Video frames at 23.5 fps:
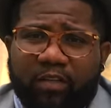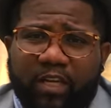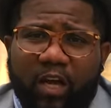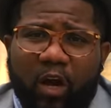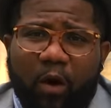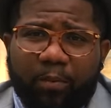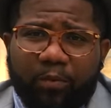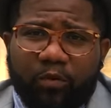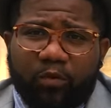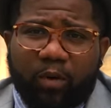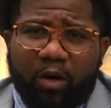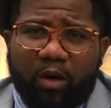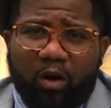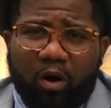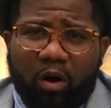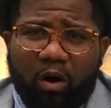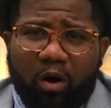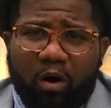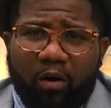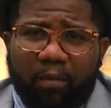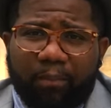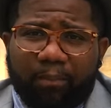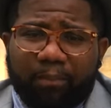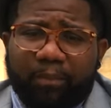has helped you at
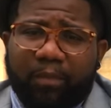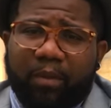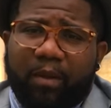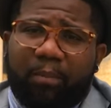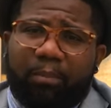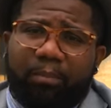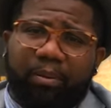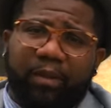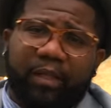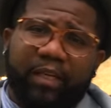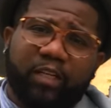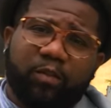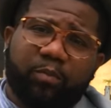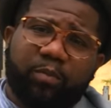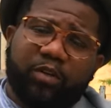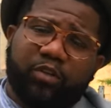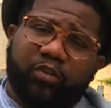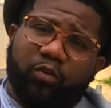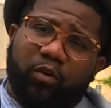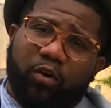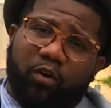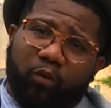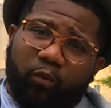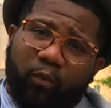all, please be
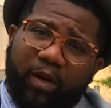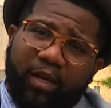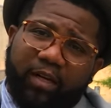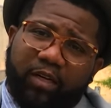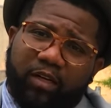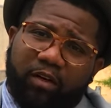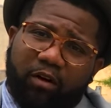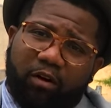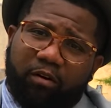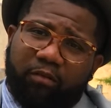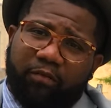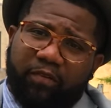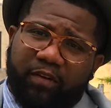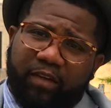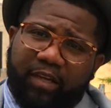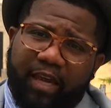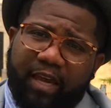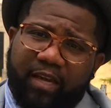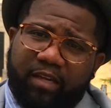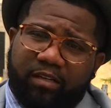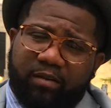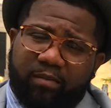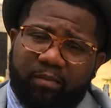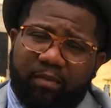sure to ring the
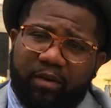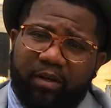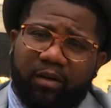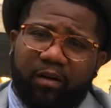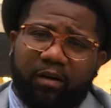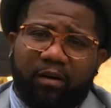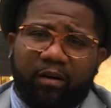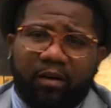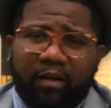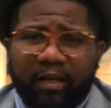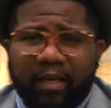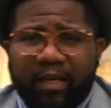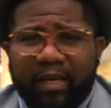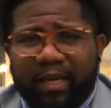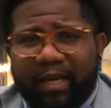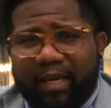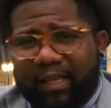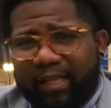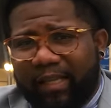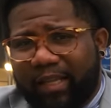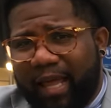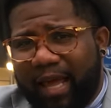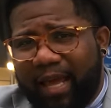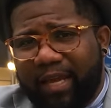notification
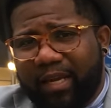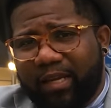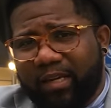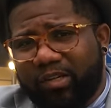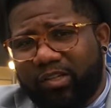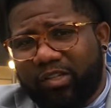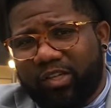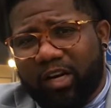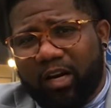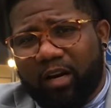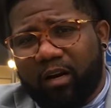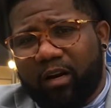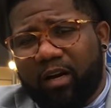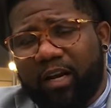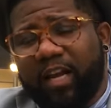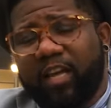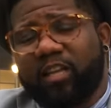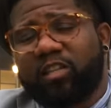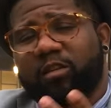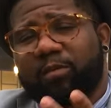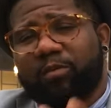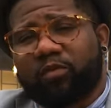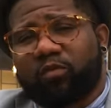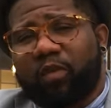bell, like, share,
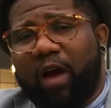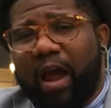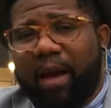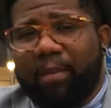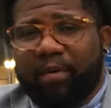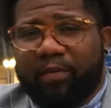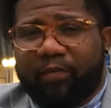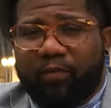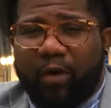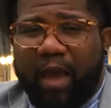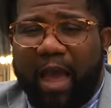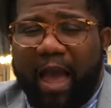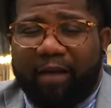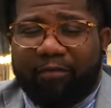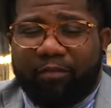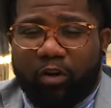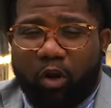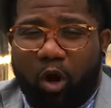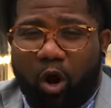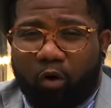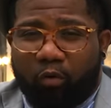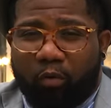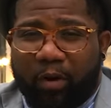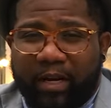and subscribe if you
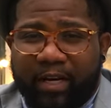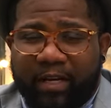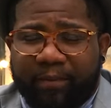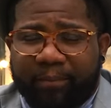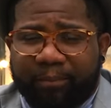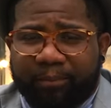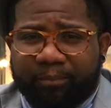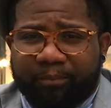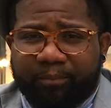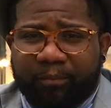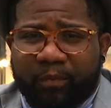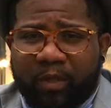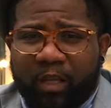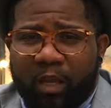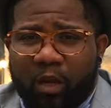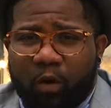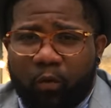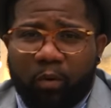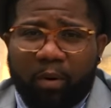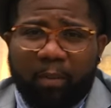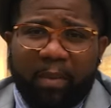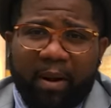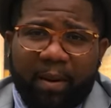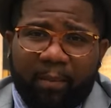haven't already.
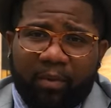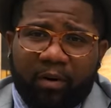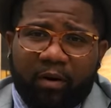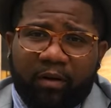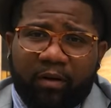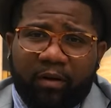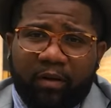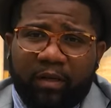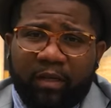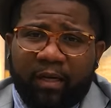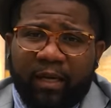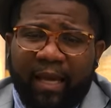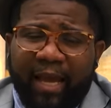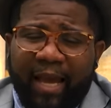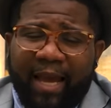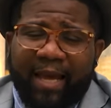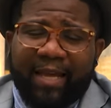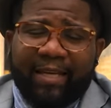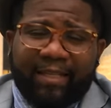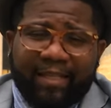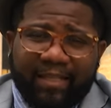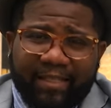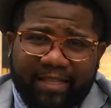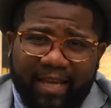Remember,
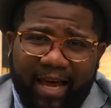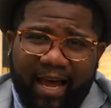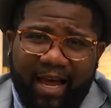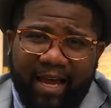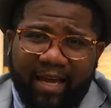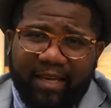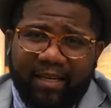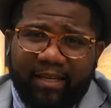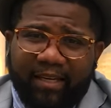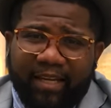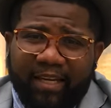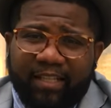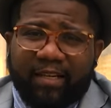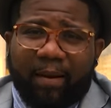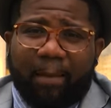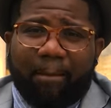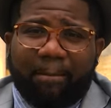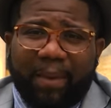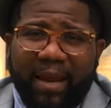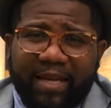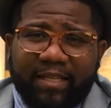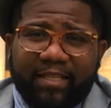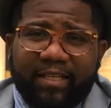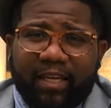design is a
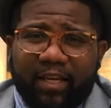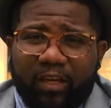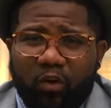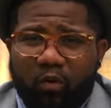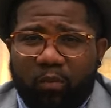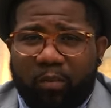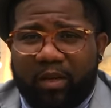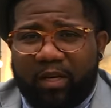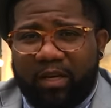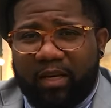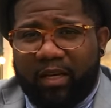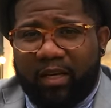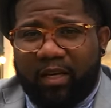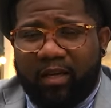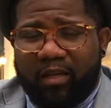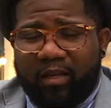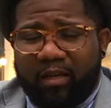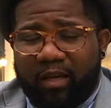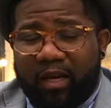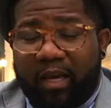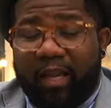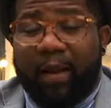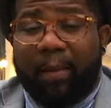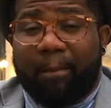basic human need
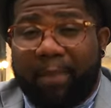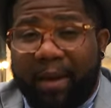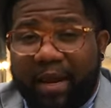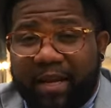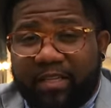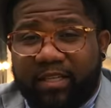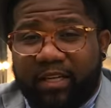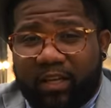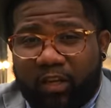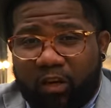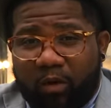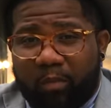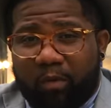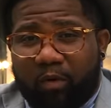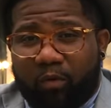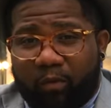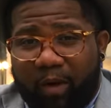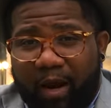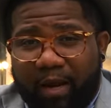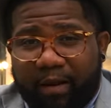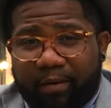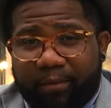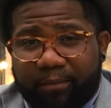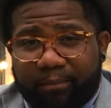and a basic human
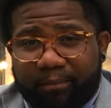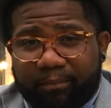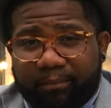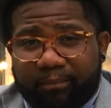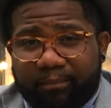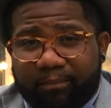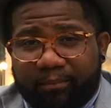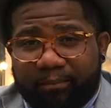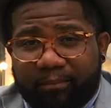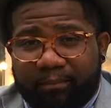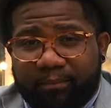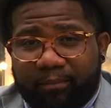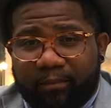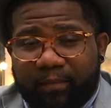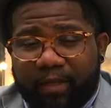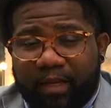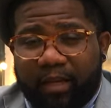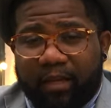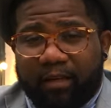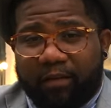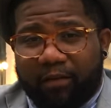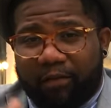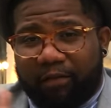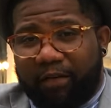right.
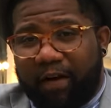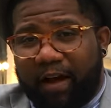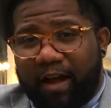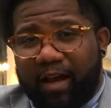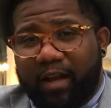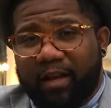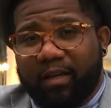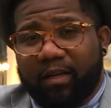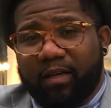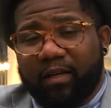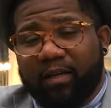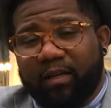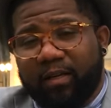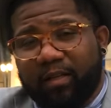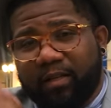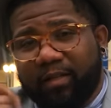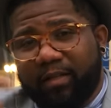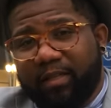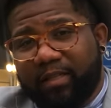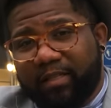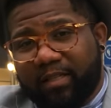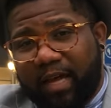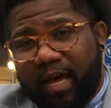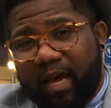Define,
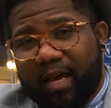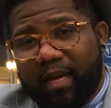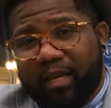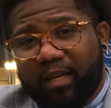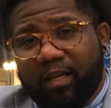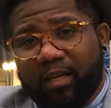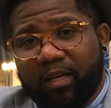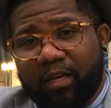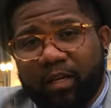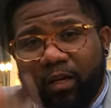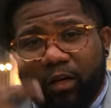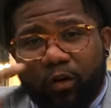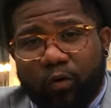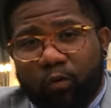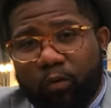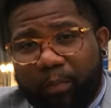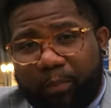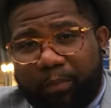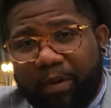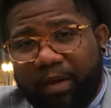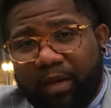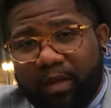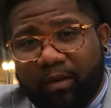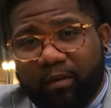design,
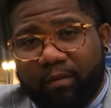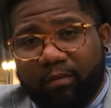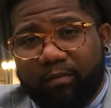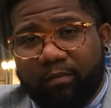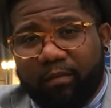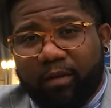repeat.